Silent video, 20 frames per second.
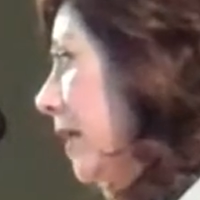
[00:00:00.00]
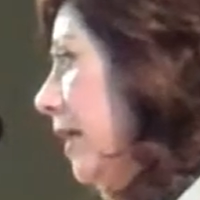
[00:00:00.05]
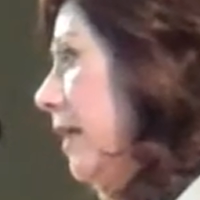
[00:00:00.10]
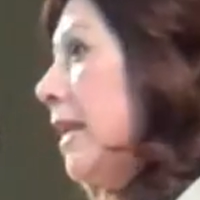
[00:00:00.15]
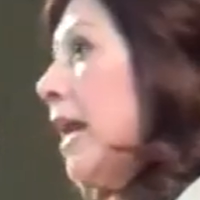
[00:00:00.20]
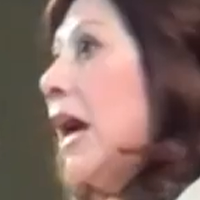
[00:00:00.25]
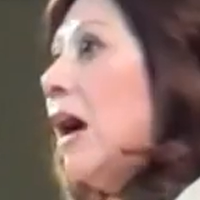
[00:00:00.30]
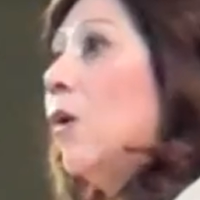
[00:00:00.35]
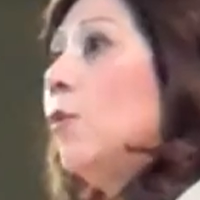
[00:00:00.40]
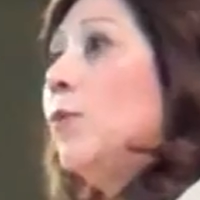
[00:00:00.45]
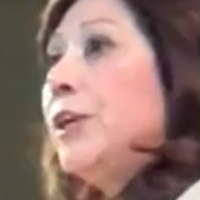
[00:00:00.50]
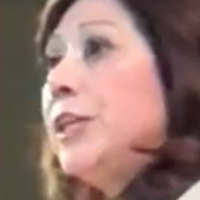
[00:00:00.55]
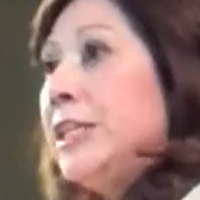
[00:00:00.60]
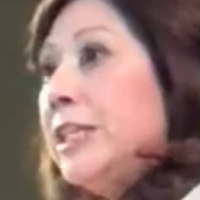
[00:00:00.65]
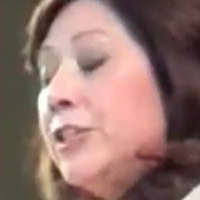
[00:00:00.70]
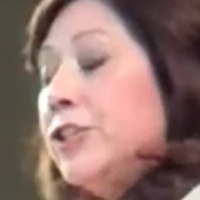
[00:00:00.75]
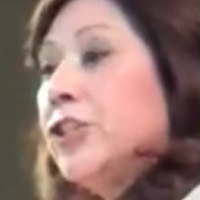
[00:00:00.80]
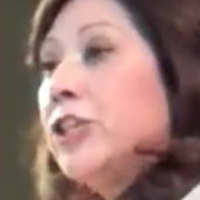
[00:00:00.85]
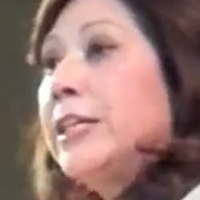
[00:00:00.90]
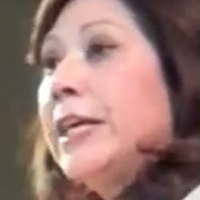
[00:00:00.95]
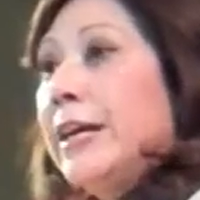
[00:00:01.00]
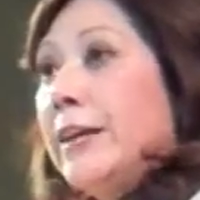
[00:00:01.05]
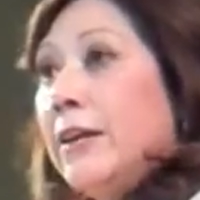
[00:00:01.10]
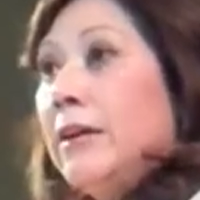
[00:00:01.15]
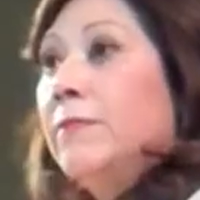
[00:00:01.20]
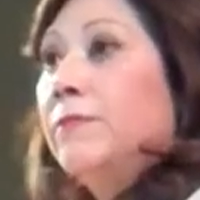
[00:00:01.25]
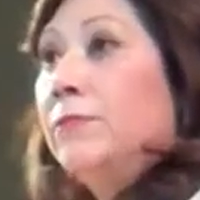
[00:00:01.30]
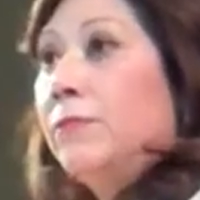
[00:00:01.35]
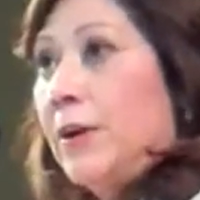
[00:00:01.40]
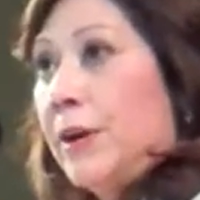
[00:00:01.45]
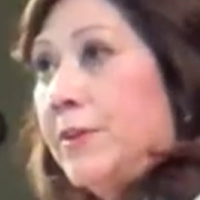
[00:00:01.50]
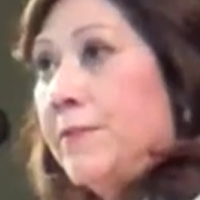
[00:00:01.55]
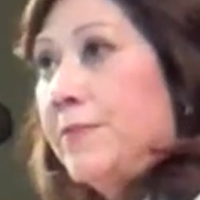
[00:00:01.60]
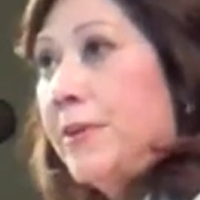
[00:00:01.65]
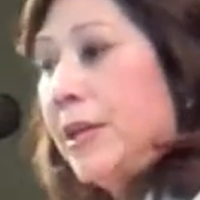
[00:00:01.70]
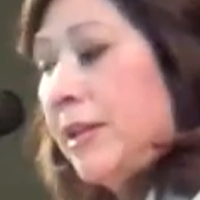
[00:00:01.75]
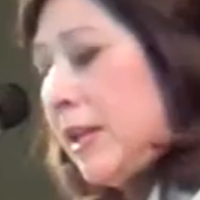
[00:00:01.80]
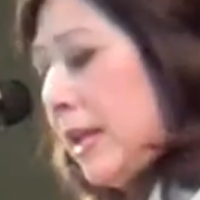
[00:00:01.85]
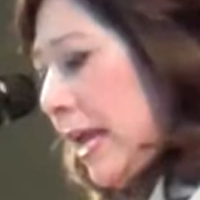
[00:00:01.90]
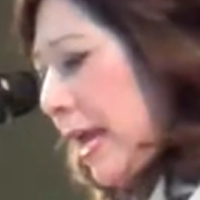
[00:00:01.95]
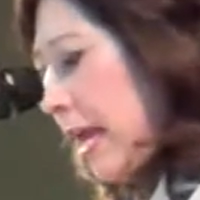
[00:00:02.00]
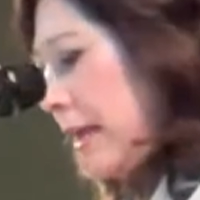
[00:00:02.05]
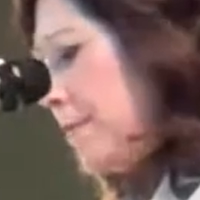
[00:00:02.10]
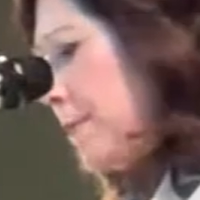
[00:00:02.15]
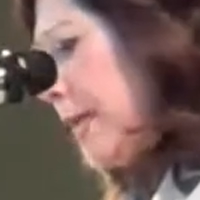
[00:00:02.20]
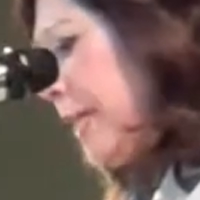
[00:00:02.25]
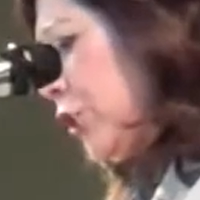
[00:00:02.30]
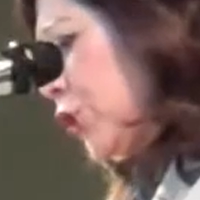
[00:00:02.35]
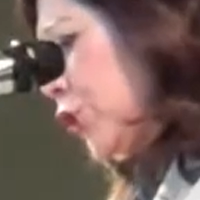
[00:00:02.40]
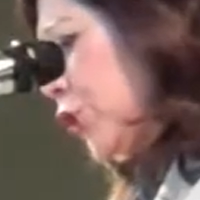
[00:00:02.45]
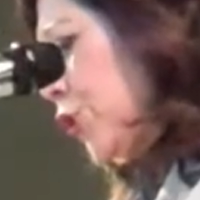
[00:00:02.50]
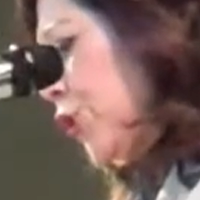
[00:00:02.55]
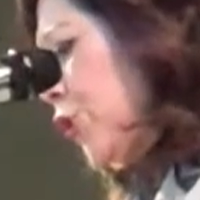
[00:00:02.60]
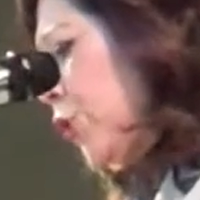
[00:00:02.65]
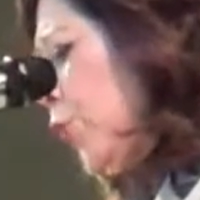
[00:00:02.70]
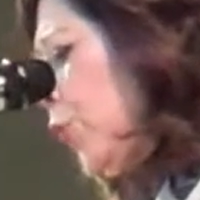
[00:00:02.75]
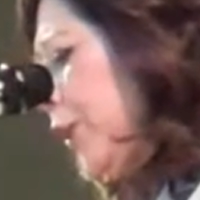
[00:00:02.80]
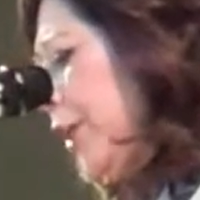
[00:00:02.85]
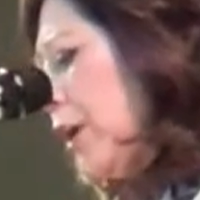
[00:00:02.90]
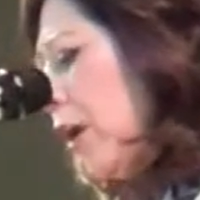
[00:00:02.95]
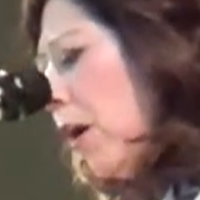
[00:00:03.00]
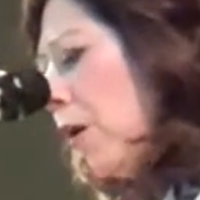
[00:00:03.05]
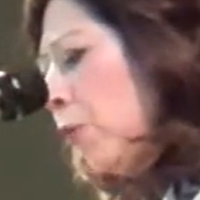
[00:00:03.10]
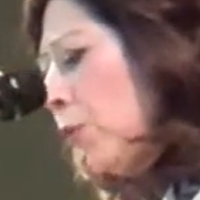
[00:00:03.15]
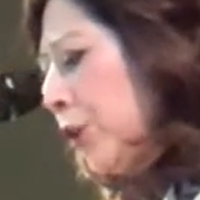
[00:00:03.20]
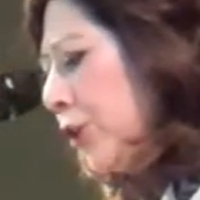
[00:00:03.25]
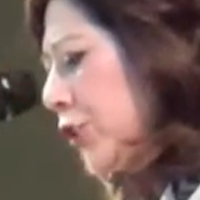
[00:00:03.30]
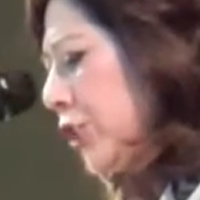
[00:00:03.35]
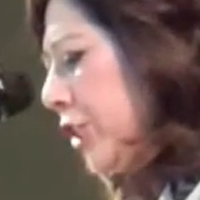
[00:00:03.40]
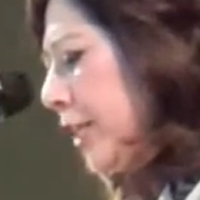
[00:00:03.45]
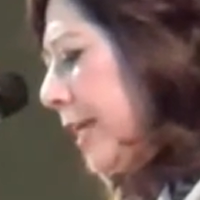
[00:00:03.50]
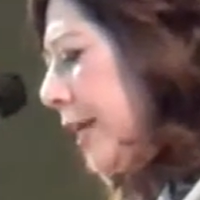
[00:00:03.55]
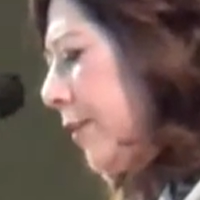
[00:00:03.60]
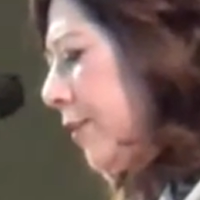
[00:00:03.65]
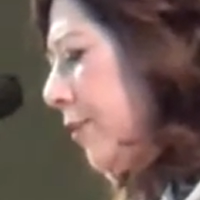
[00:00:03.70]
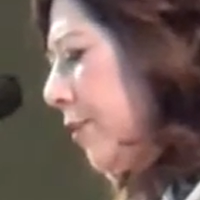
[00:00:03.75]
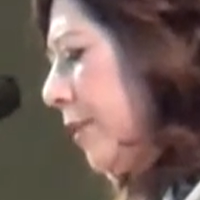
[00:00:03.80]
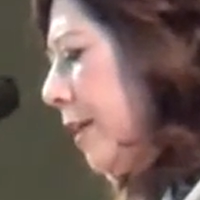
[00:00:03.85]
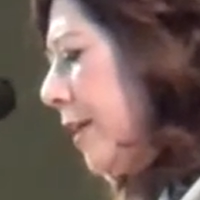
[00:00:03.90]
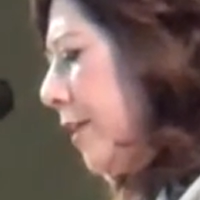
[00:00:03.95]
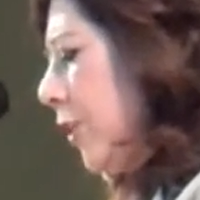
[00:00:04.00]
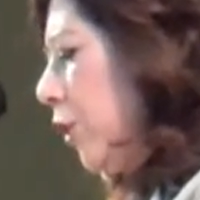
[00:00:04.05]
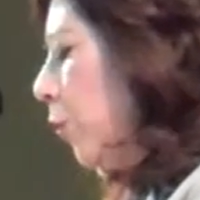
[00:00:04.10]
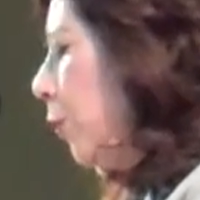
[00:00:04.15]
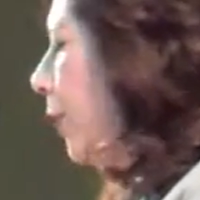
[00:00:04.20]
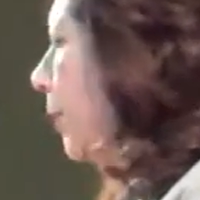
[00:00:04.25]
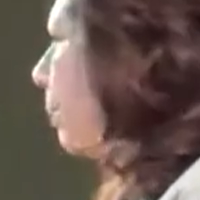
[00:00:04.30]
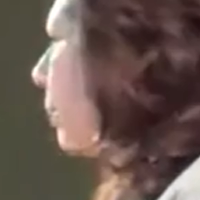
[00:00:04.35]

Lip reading: and how we need to get in front of it. And make sure that we all work together, that we